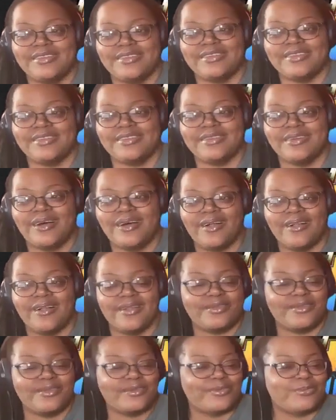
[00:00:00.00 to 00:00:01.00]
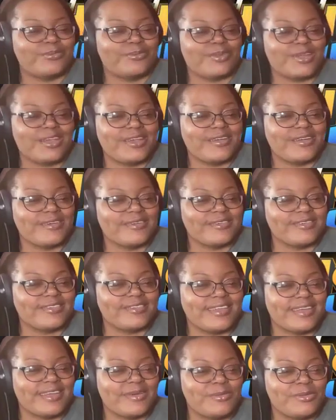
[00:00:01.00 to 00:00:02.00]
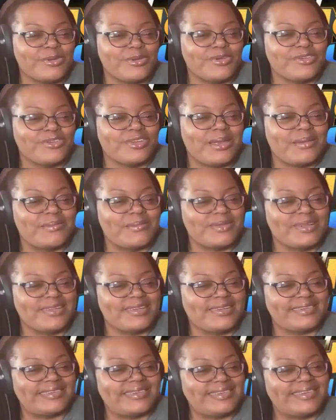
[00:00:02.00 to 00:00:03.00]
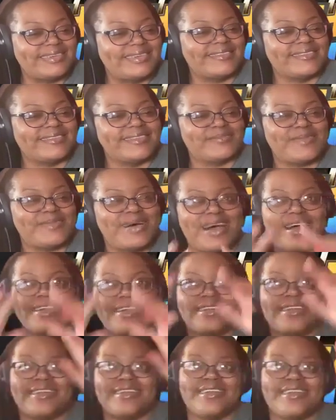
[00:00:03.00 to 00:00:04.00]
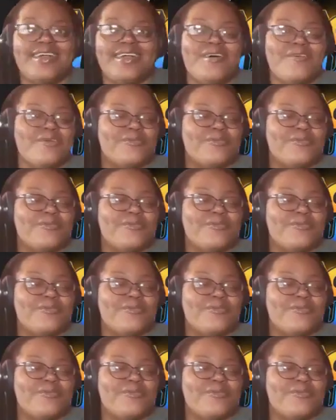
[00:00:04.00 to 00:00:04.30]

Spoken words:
just all those players like Wilt Chamberlain, smiling.